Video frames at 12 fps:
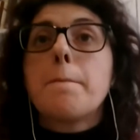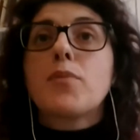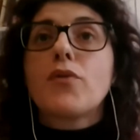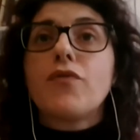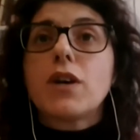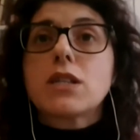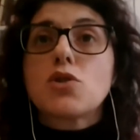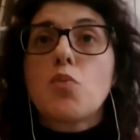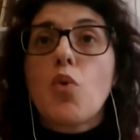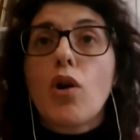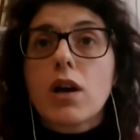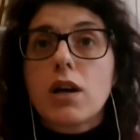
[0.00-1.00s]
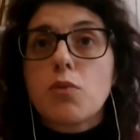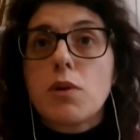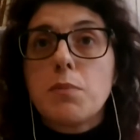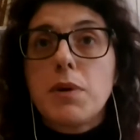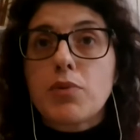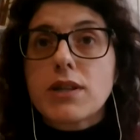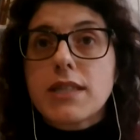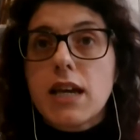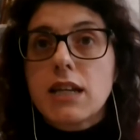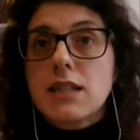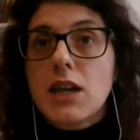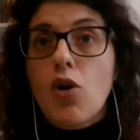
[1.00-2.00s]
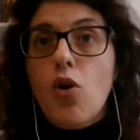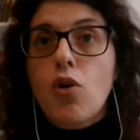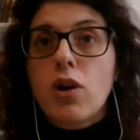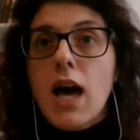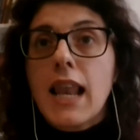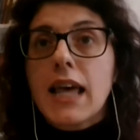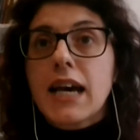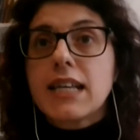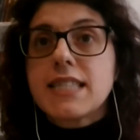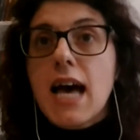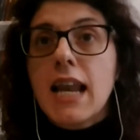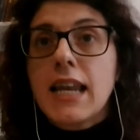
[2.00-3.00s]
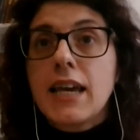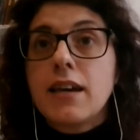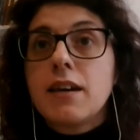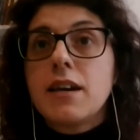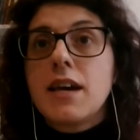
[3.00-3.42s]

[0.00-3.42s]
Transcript: Professor Walker will be presenting on Al-Ghazali